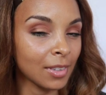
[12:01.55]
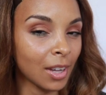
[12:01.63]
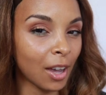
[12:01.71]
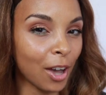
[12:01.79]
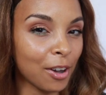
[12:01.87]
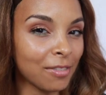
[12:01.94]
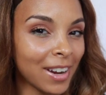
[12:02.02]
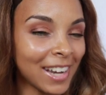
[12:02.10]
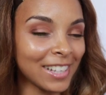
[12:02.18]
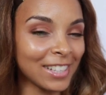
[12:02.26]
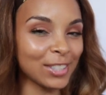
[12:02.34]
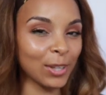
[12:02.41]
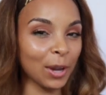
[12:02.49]

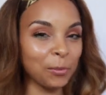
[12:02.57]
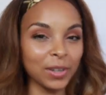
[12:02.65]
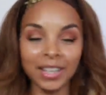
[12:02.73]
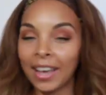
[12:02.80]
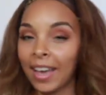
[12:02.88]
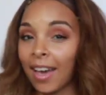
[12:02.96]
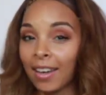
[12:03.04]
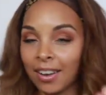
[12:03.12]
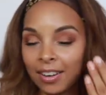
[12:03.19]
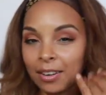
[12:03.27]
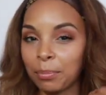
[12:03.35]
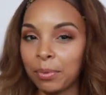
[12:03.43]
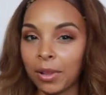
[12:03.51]
Alright, so I went ahead
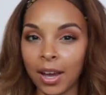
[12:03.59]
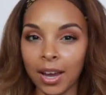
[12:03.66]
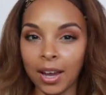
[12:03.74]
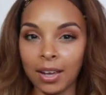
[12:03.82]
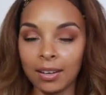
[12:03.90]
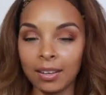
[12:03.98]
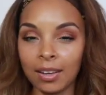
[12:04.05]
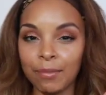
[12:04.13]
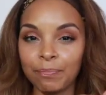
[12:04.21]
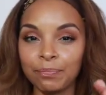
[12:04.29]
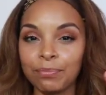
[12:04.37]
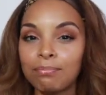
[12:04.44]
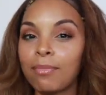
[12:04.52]
and applied
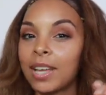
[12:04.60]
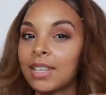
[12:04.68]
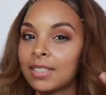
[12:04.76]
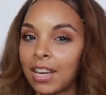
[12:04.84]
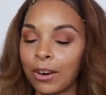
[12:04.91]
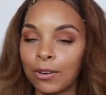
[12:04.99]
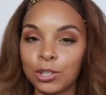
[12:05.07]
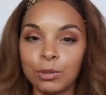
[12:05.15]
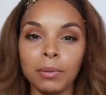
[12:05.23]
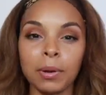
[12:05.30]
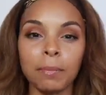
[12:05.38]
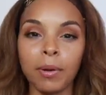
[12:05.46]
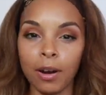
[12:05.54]
mascara to
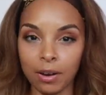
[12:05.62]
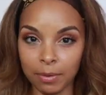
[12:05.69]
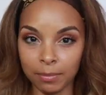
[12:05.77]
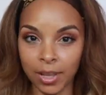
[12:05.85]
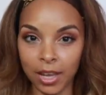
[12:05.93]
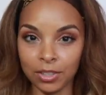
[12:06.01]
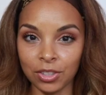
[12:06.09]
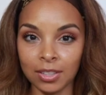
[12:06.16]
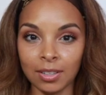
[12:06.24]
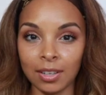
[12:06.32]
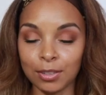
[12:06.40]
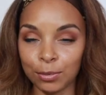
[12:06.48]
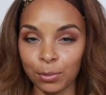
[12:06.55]
my bottom lashes
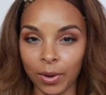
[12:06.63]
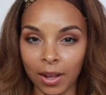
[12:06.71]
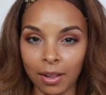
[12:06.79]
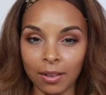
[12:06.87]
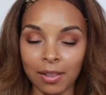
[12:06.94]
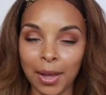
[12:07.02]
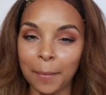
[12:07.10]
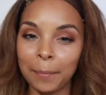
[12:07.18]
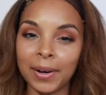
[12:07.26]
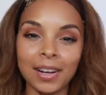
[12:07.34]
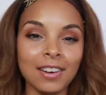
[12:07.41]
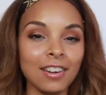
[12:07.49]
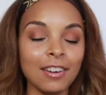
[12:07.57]
as well, but
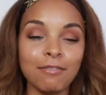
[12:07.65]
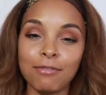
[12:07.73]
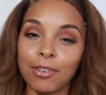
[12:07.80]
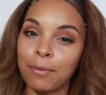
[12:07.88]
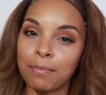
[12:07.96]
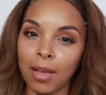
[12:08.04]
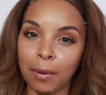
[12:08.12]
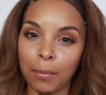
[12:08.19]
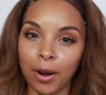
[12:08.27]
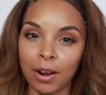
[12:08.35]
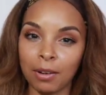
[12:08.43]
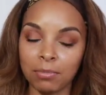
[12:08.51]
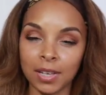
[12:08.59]
I didn't film that
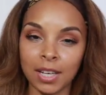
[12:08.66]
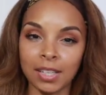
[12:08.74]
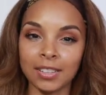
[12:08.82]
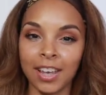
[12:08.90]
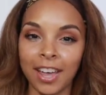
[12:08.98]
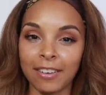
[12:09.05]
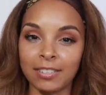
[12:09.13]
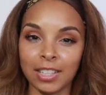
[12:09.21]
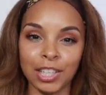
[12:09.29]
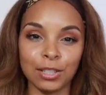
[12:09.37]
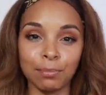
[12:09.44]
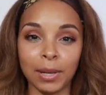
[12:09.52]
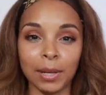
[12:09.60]
part because I have
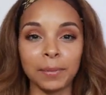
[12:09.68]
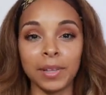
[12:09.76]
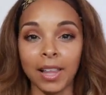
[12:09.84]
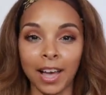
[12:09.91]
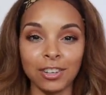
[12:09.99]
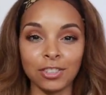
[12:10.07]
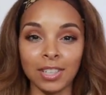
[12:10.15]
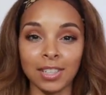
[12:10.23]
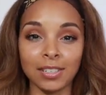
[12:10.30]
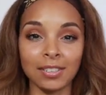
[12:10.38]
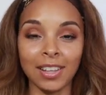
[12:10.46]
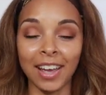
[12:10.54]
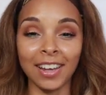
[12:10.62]
such baby lashes
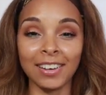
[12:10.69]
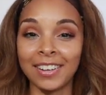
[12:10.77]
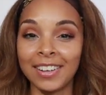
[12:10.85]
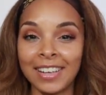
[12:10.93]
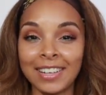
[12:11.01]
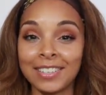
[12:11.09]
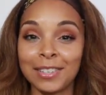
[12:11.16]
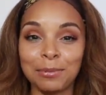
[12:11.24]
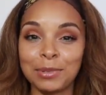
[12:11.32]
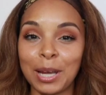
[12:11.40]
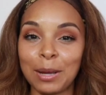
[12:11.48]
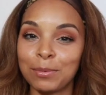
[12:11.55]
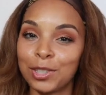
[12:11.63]
that
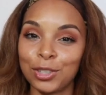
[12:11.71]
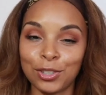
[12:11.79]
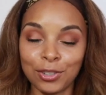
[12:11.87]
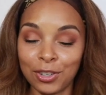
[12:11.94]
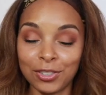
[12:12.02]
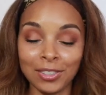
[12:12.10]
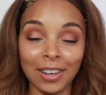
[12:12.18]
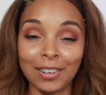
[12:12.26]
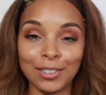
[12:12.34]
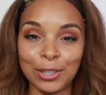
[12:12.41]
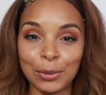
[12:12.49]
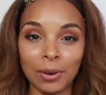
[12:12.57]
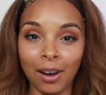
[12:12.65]
sometimes it just turns out
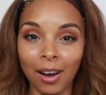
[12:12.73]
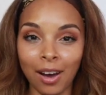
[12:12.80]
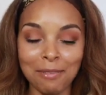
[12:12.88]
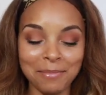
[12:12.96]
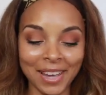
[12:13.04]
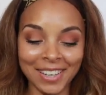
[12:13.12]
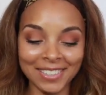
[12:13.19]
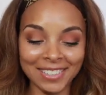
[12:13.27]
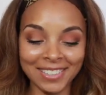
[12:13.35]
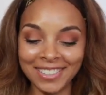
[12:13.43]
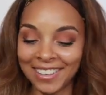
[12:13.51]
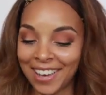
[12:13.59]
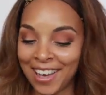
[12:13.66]
into a hot
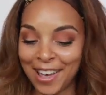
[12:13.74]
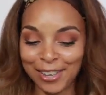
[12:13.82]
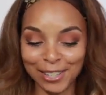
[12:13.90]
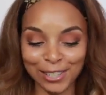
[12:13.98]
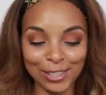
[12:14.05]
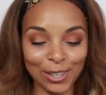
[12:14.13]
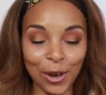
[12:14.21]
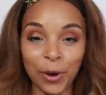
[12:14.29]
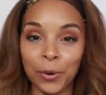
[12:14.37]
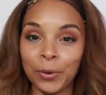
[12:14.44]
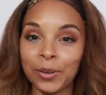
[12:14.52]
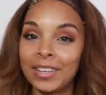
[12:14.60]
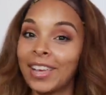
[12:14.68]
mess.
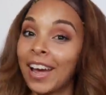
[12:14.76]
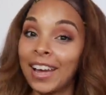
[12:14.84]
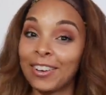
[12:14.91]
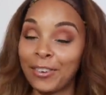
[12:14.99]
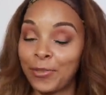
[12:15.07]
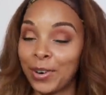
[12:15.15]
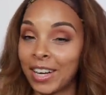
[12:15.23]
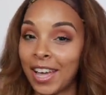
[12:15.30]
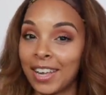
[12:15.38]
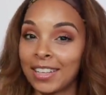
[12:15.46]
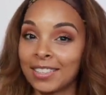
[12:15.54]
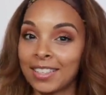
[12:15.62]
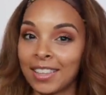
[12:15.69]
So yeah, I went ahead
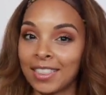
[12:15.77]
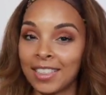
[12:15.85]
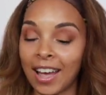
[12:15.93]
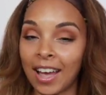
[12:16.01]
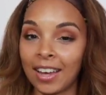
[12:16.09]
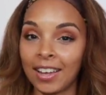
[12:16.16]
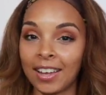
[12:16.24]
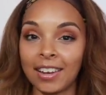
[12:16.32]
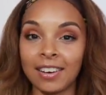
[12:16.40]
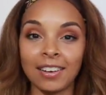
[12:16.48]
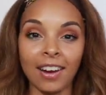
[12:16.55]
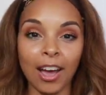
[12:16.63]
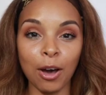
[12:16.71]
and did that,
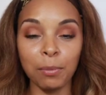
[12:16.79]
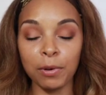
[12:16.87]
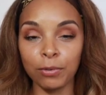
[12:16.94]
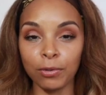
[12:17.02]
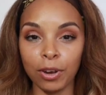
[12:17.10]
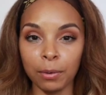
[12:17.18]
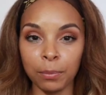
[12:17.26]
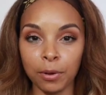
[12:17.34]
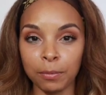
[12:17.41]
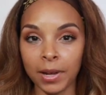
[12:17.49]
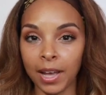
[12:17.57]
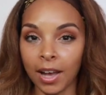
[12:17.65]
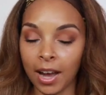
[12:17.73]
and now before I put
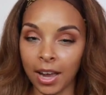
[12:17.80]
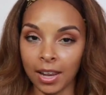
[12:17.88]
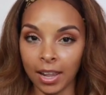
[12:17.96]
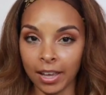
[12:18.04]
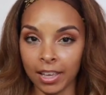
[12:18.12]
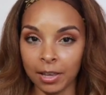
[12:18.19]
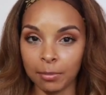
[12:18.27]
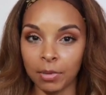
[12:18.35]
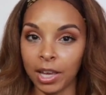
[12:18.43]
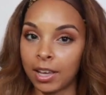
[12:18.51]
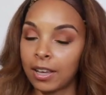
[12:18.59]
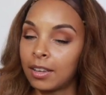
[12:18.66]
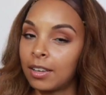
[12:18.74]
my highlight and my